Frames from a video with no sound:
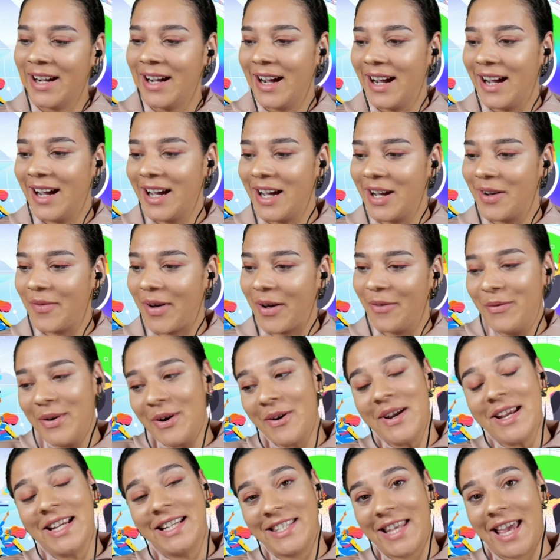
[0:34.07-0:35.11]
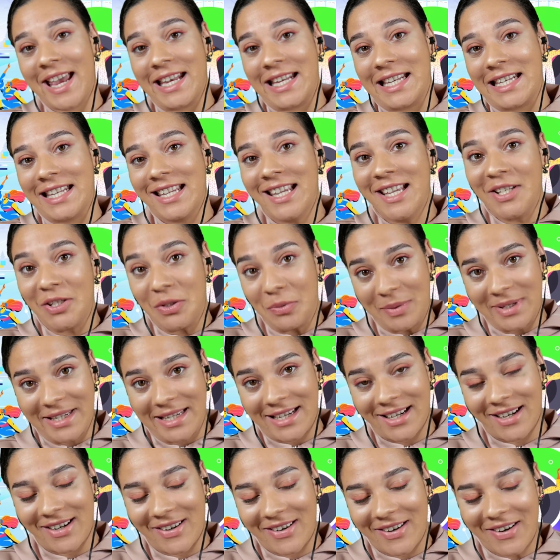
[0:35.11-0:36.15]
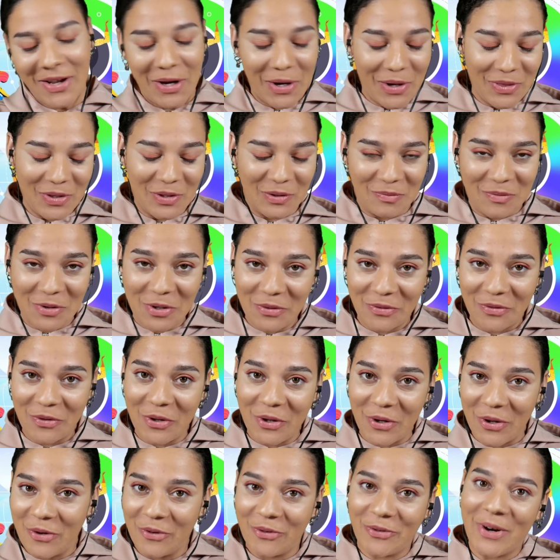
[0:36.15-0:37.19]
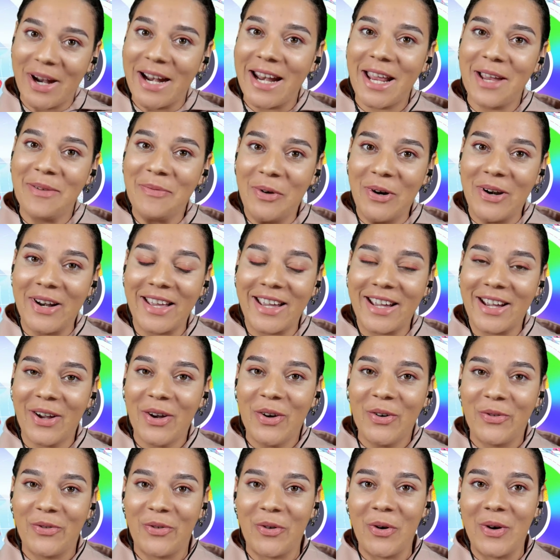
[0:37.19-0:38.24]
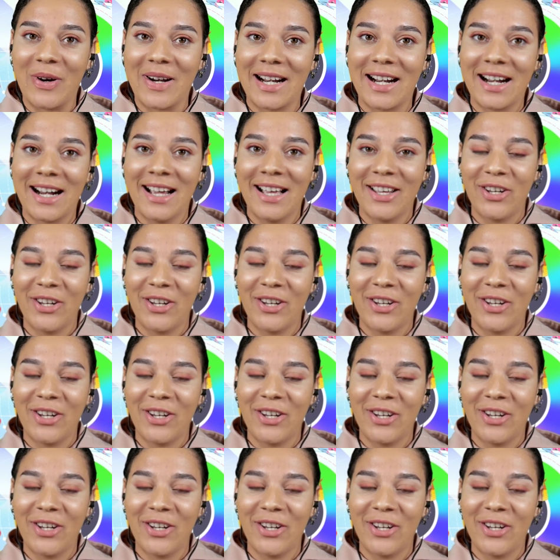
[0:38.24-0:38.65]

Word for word: Um, I'm very excited to be here on this beautiful Friday morning for